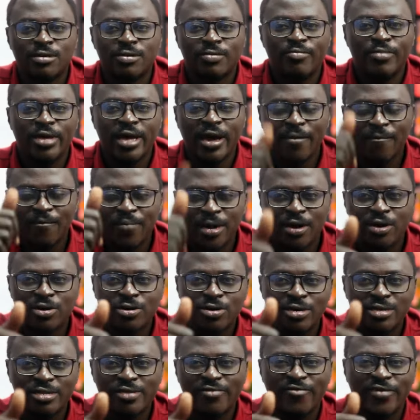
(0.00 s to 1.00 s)
May a bell
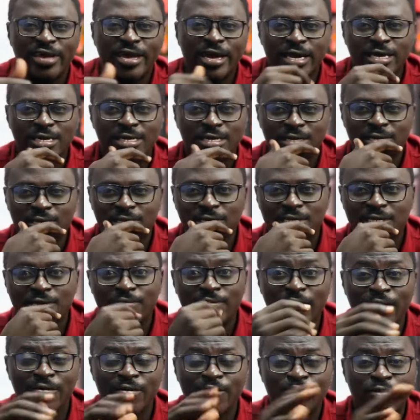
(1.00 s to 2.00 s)
notification.
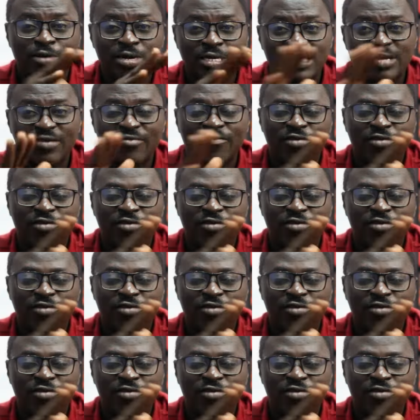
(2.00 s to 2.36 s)
See if I post